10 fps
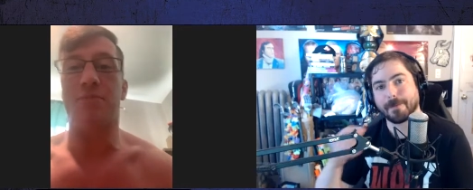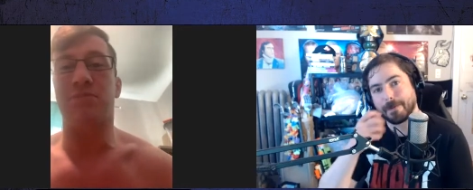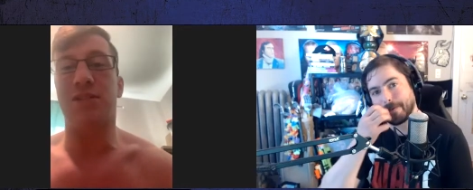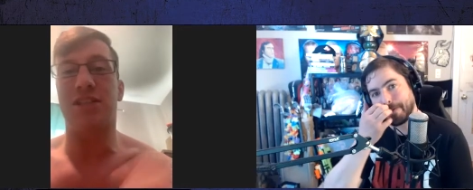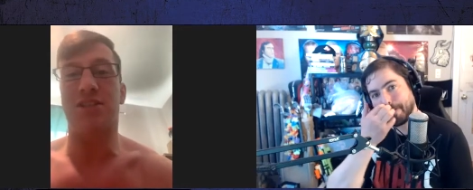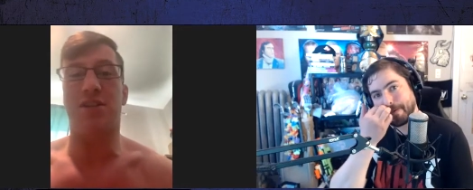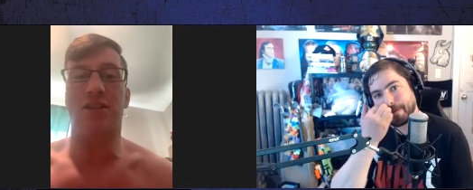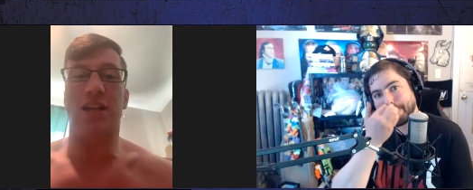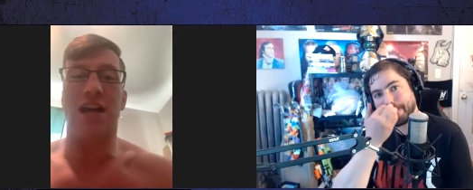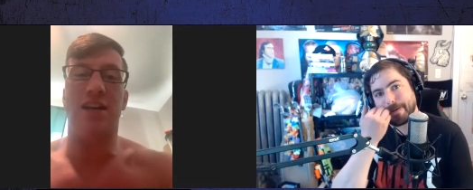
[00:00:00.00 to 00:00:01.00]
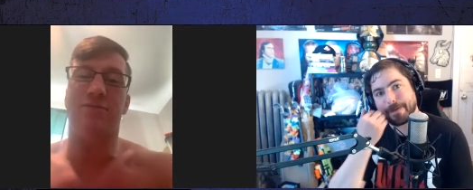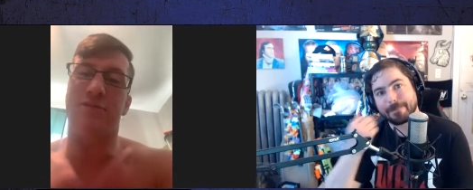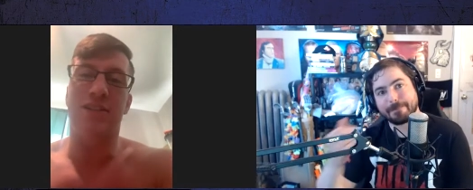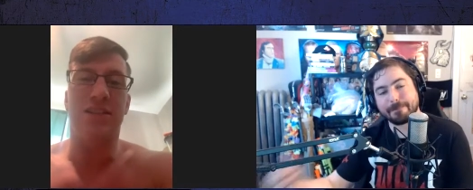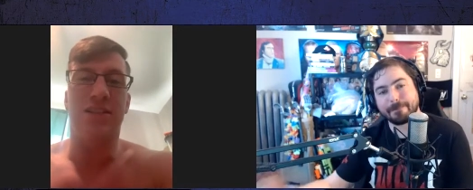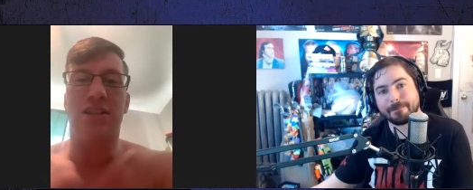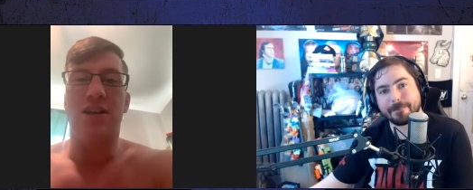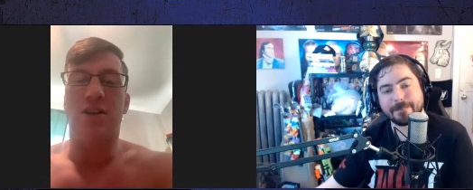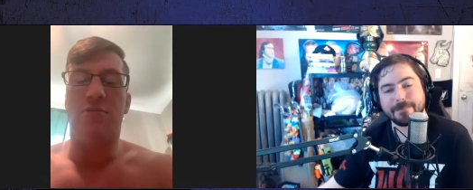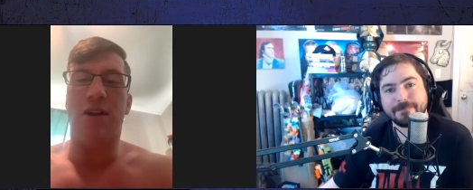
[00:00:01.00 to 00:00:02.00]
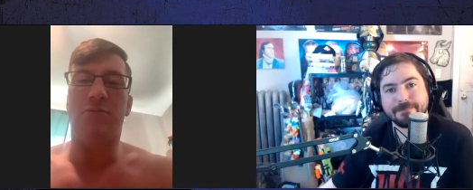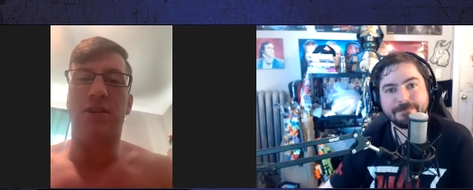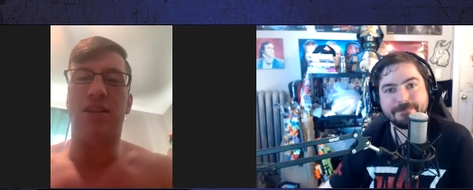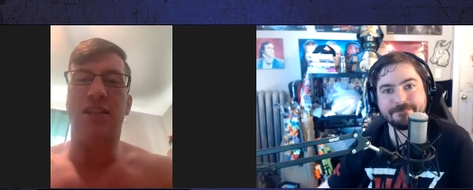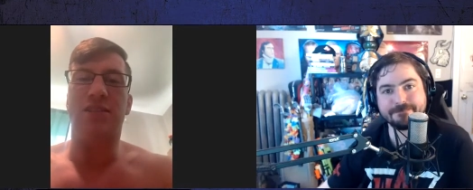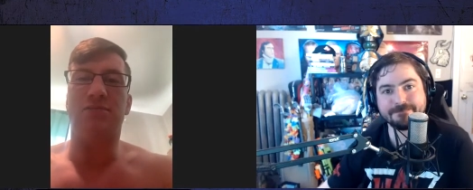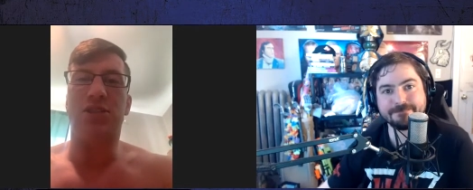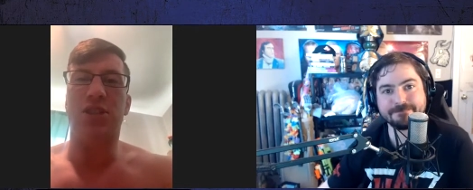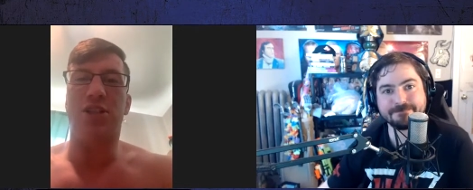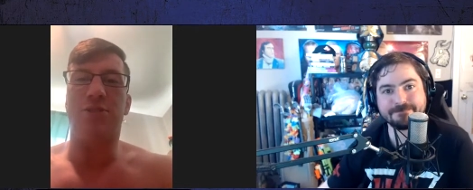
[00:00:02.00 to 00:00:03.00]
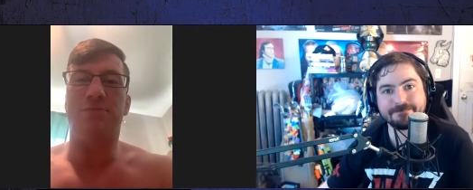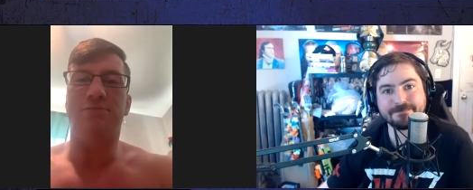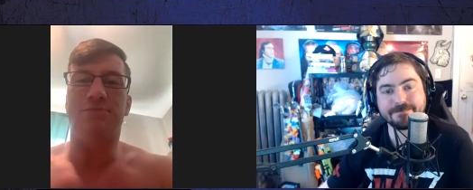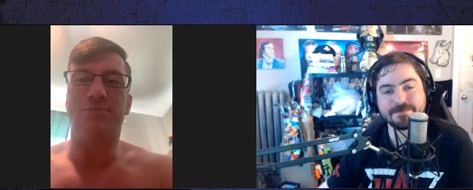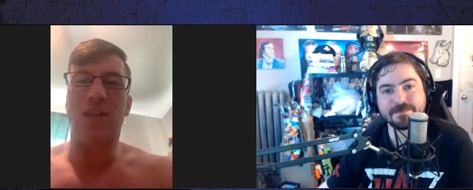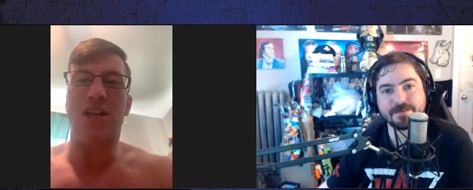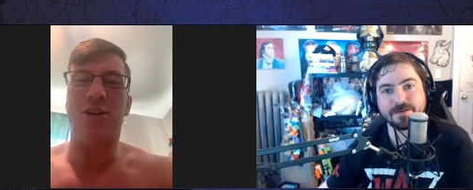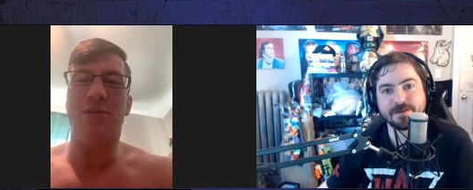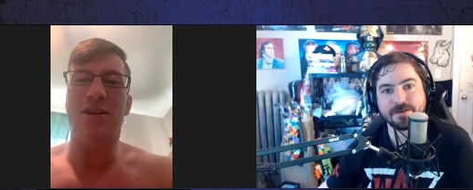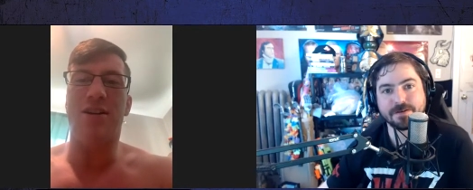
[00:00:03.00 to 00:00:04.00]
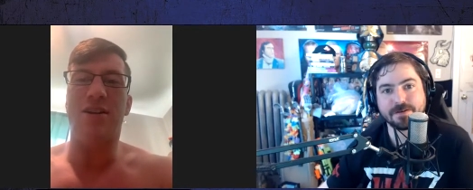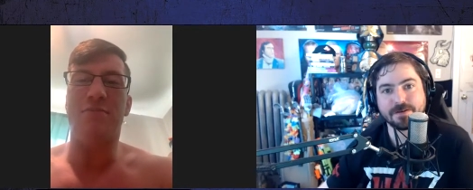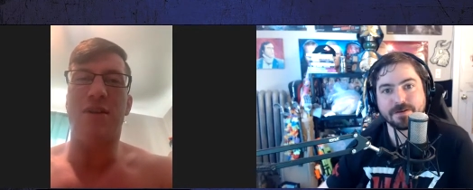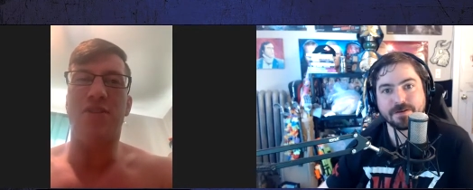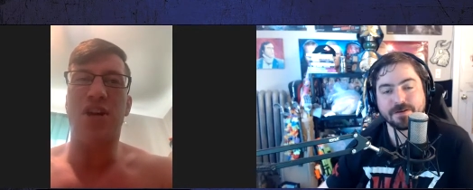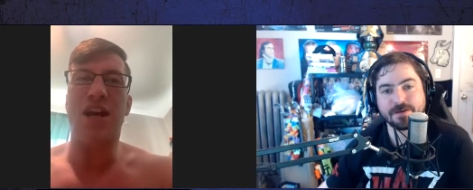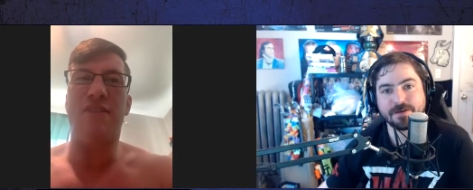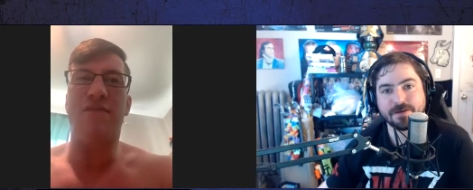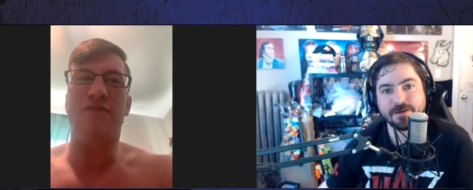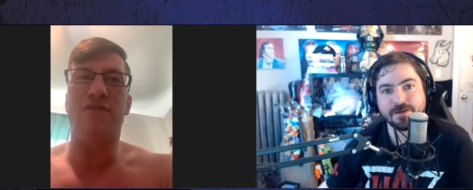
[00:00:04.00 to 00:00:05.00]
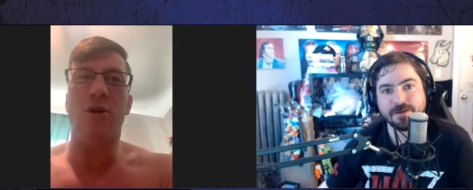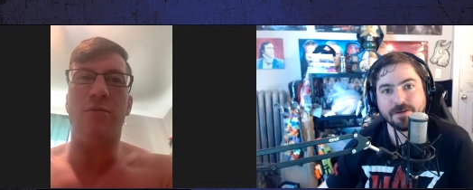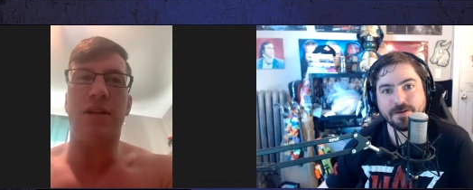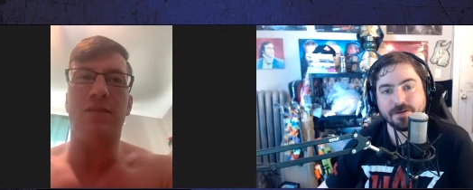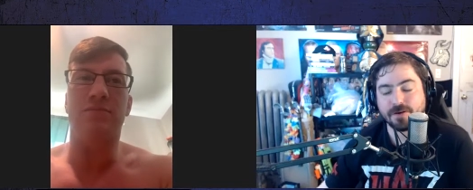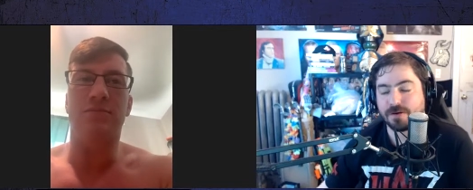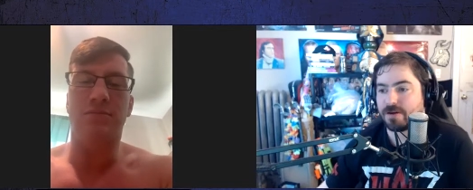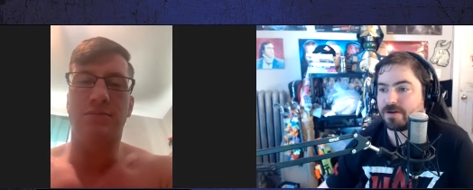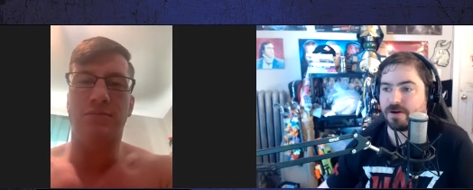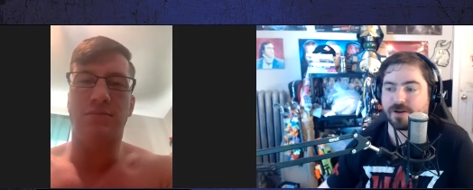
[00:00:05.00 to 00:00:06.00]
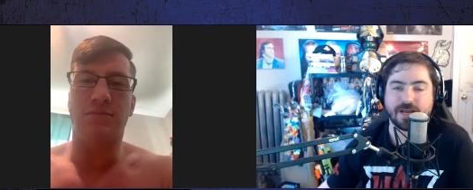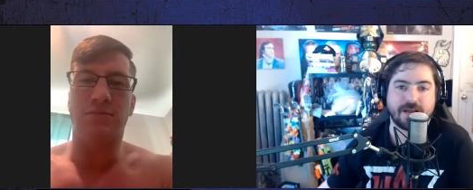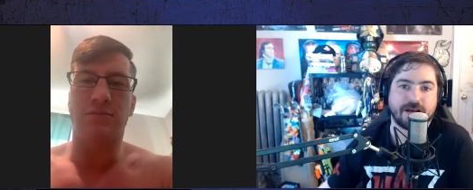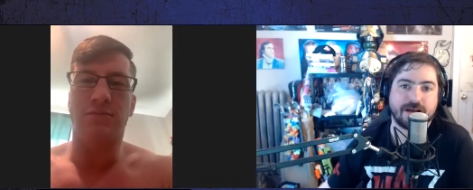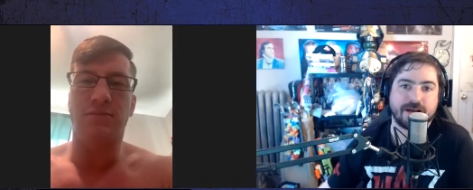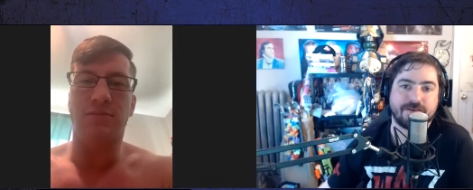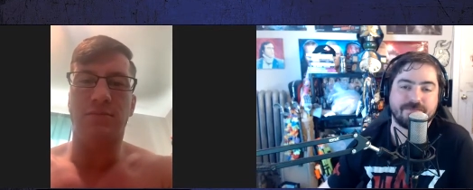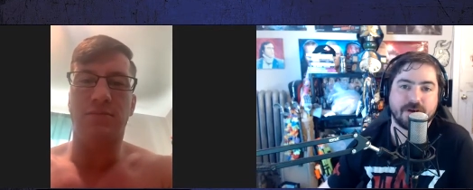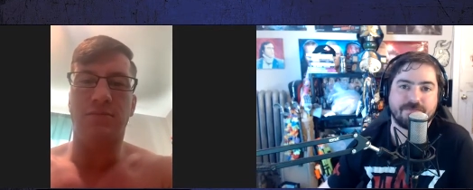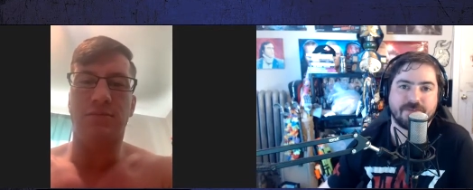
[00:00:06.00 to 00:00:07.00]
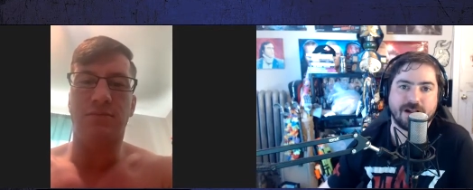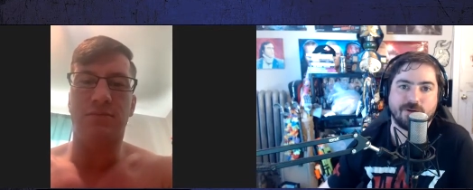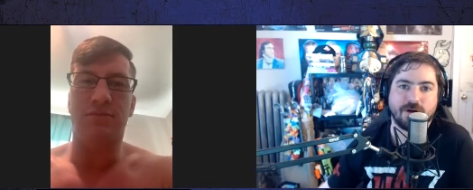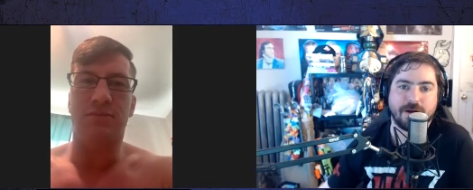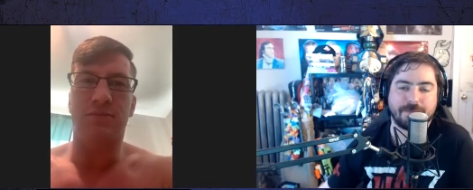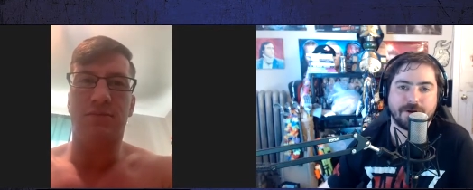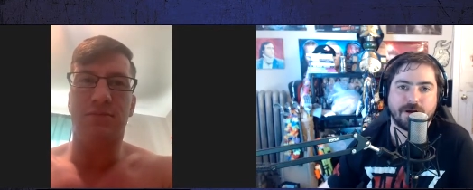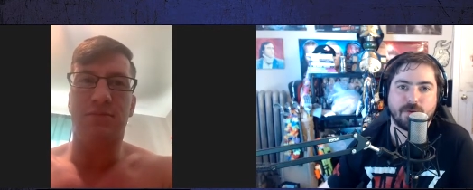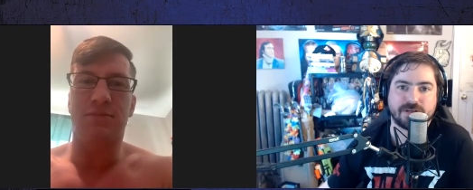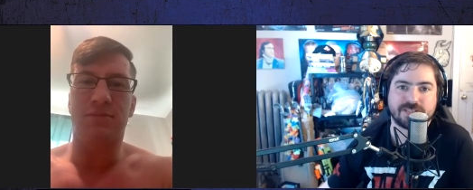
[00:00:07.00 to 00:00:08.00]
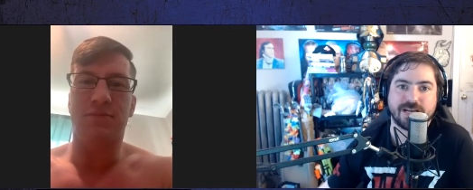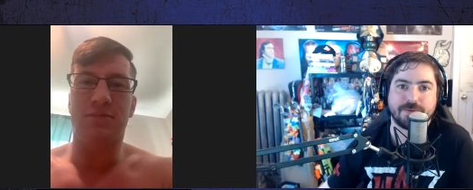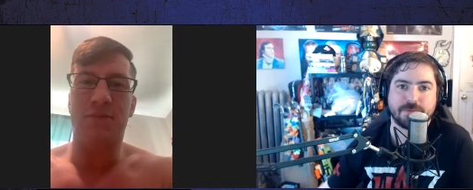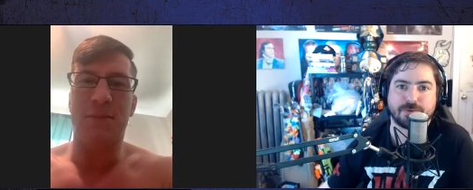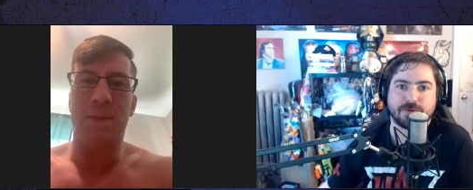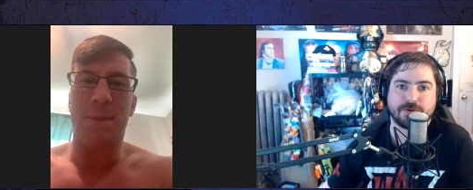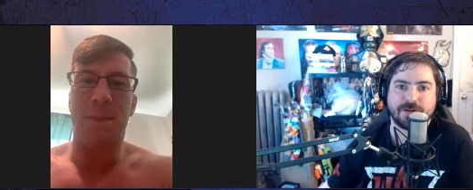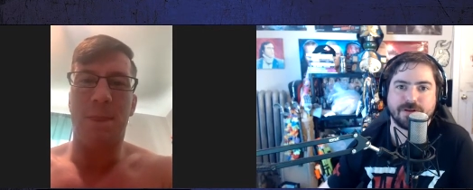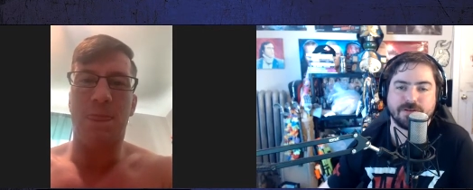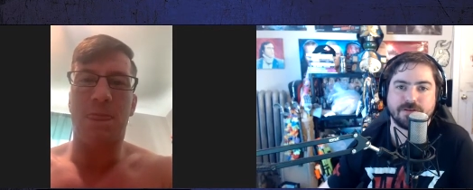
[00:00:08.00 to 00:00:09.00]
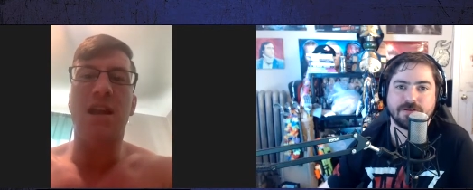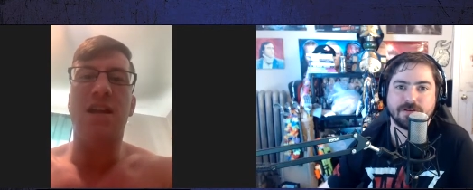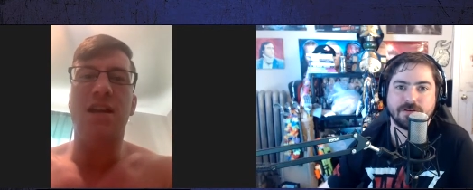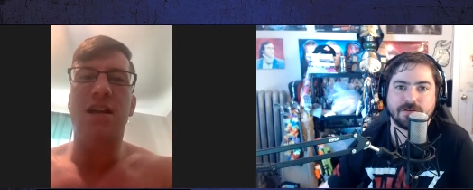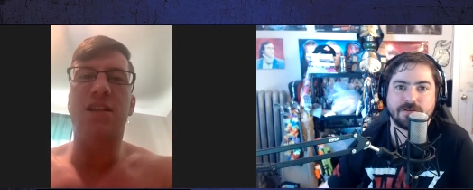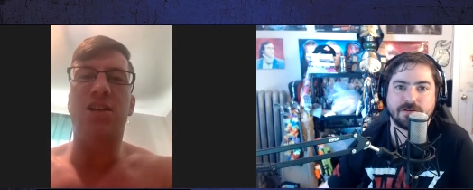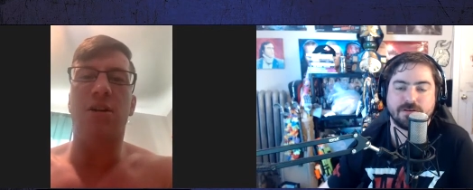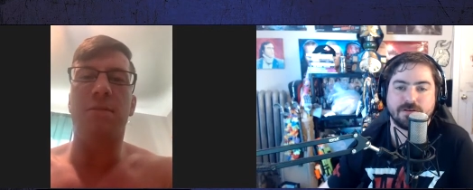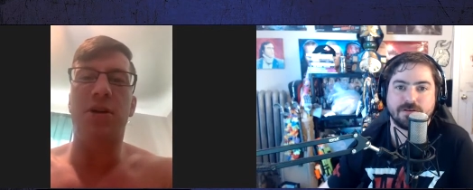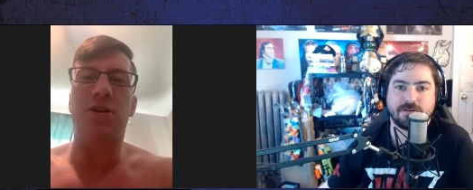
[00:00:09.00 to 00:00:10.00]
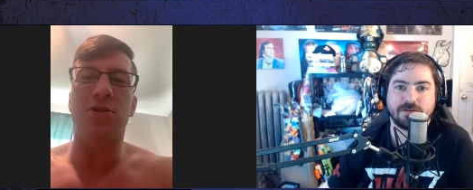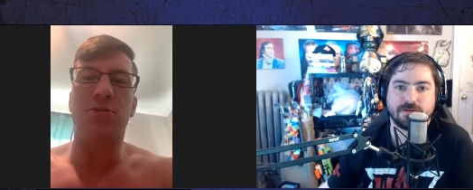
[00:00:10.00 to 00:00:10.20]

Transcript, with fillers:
Speaker 1: And we just started kind of running with it. So. And here we are a month and a half out from opening.
Speaker 2: Okay. Follow up. What's the name of the brewery?
Speaker 1: It's called Pilger